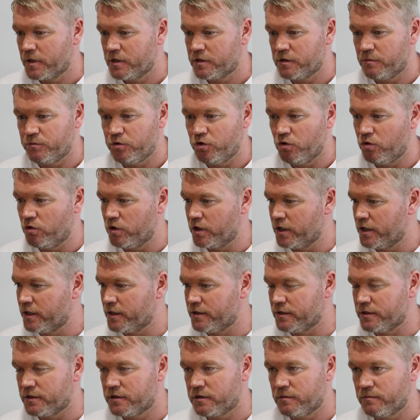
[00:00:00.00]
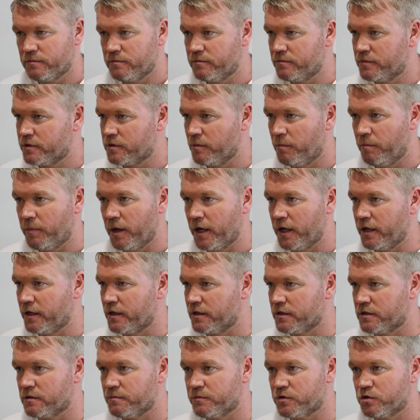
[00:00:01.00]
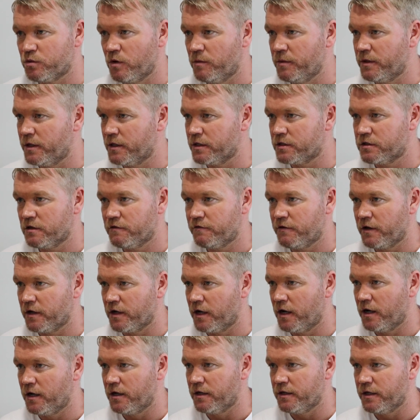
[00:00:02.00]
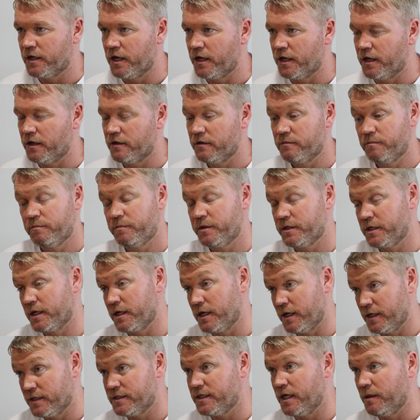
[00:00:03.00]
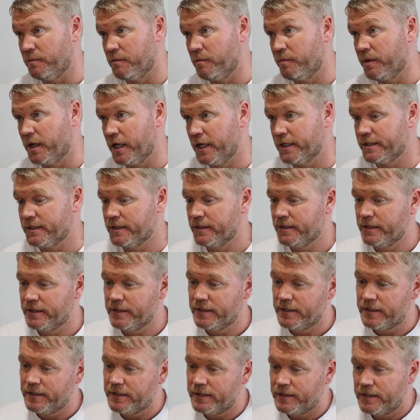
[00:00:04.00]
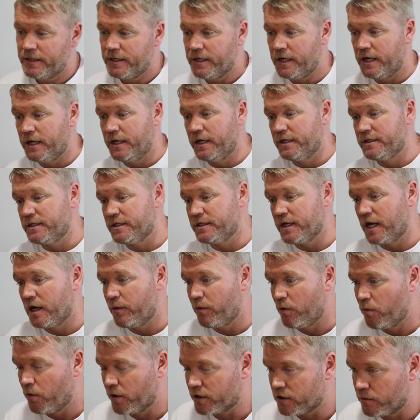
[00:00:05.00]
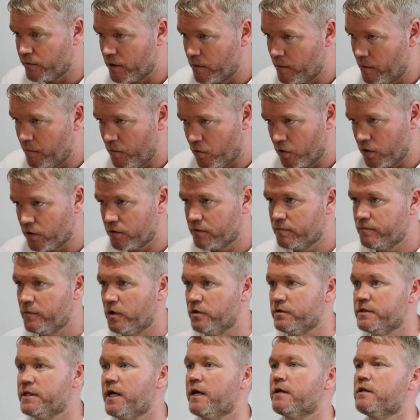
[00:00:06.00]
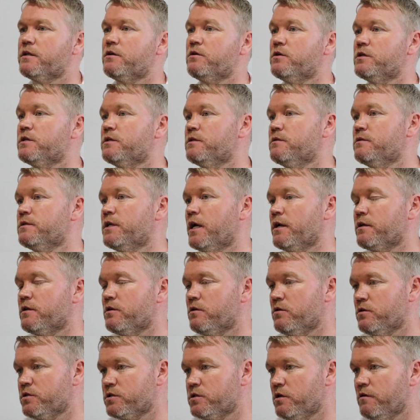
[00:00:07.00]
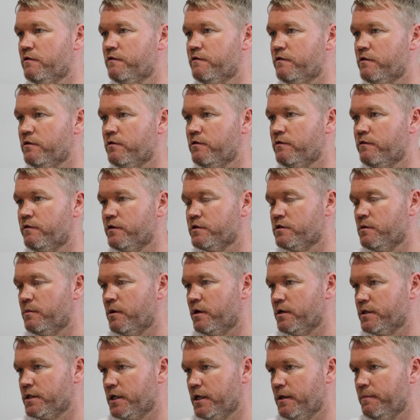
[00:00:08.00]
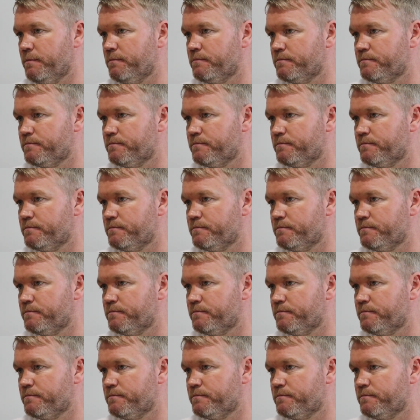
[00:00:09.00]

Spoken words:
Some yoga and some bike and some swimming and stuff like that. And particularly the team played. And then today we worked a wee bit more on tactical stuff for tomorrow's game.